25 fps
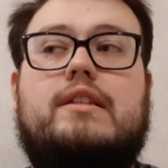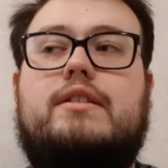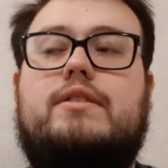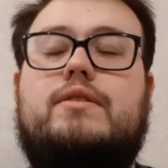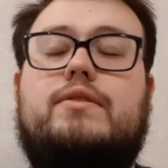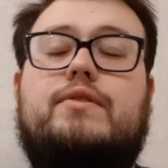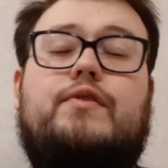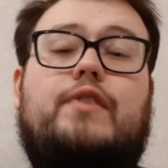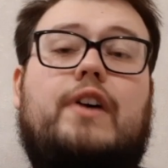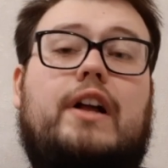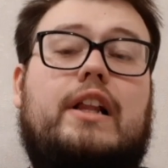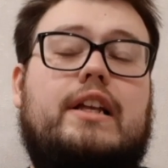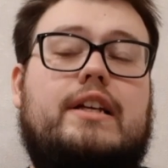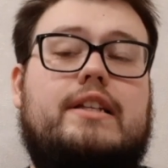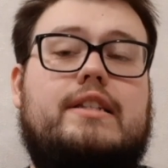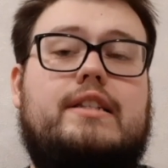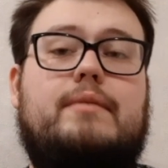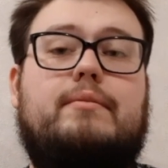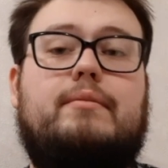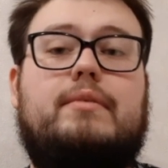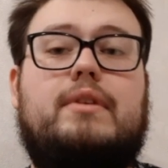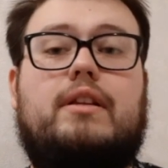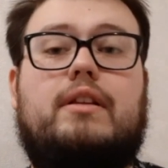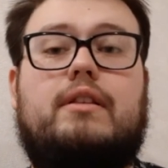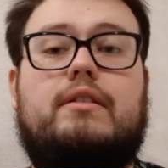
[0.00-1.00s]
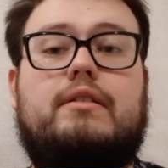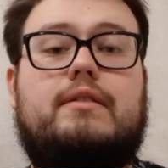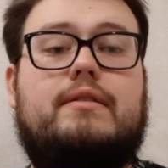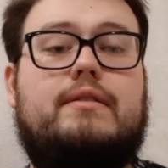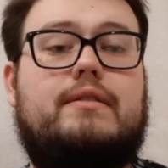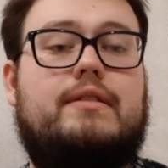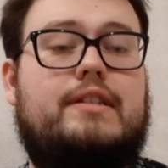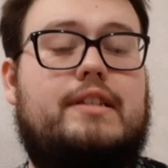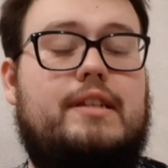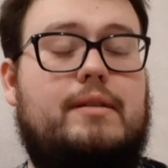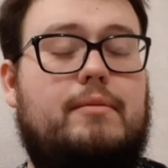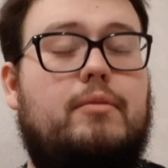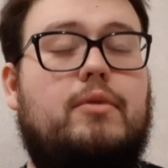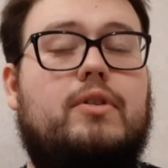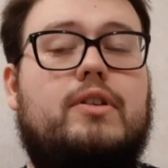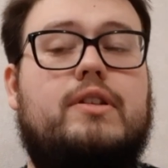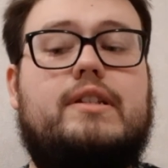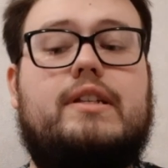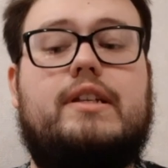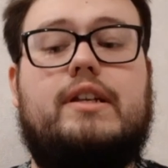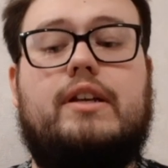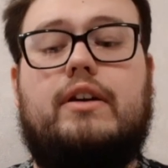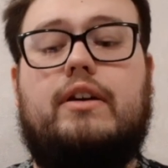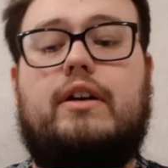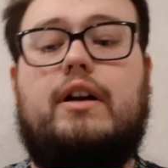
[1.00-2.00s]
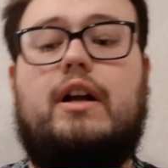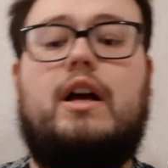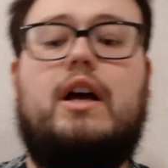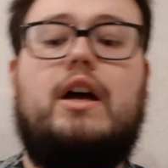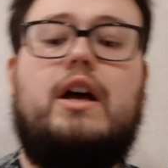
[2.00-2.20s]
two phallic symbols here.